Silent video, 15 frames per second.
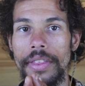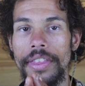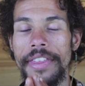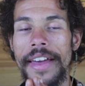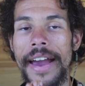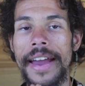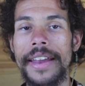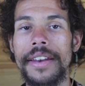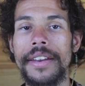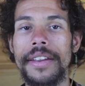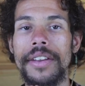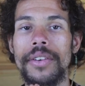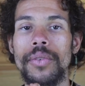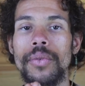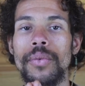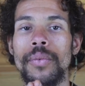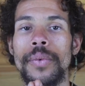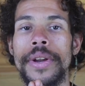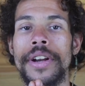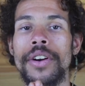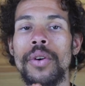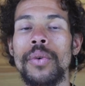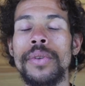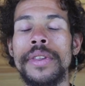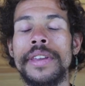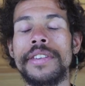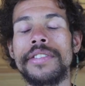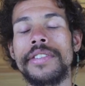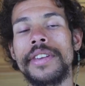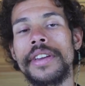that we are
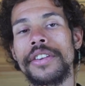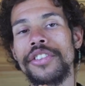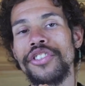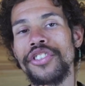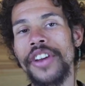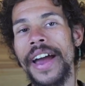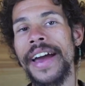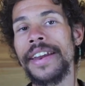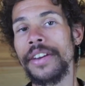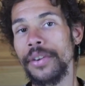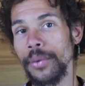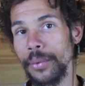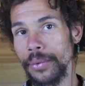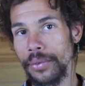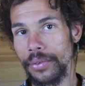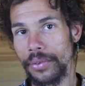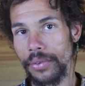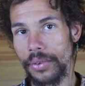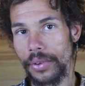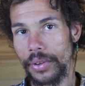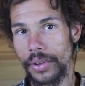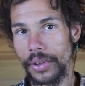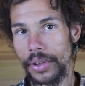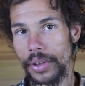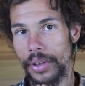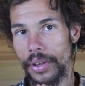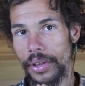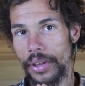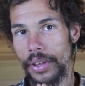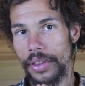only seeing shadows.
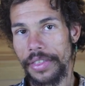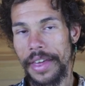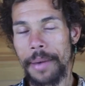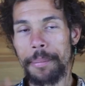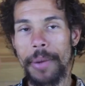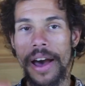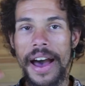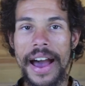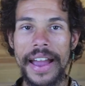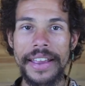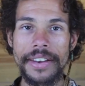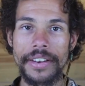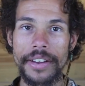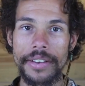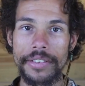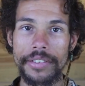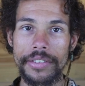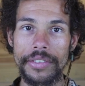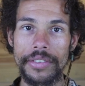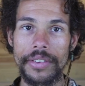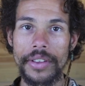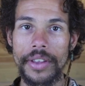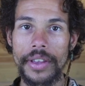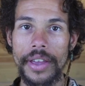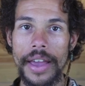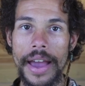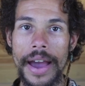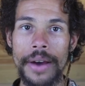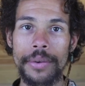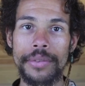That behind us,
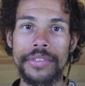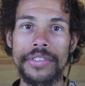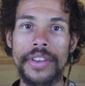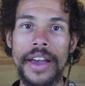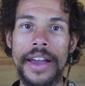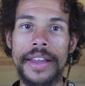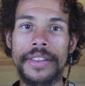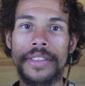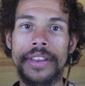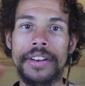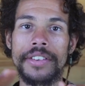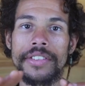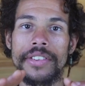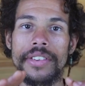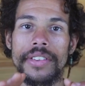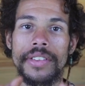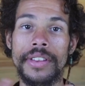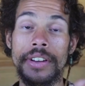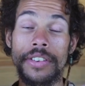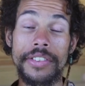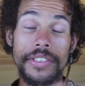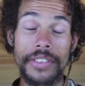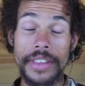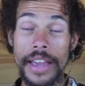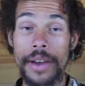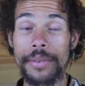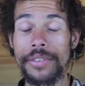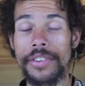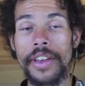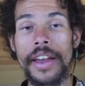outside, there's there's the
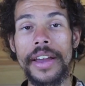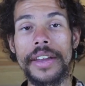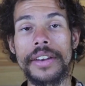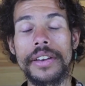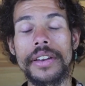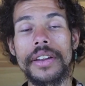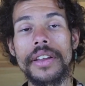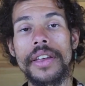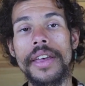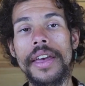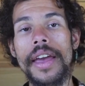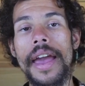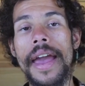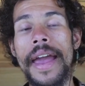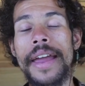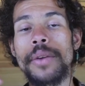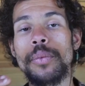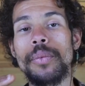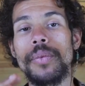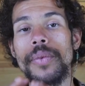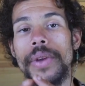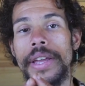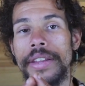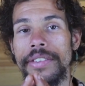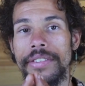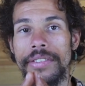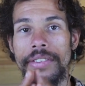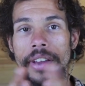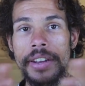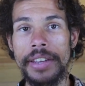outside. And it's
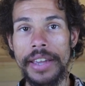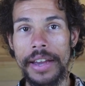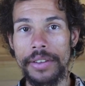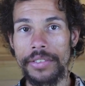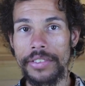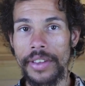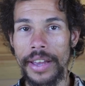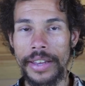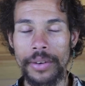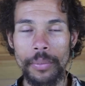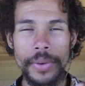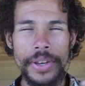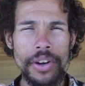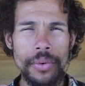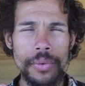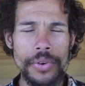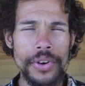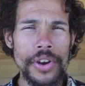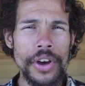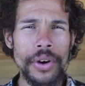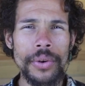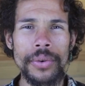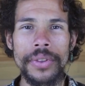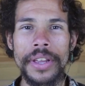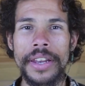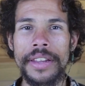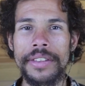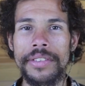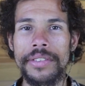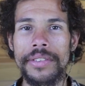sunny outside, and we don't know that
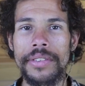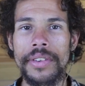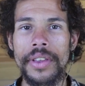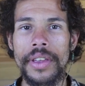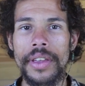it's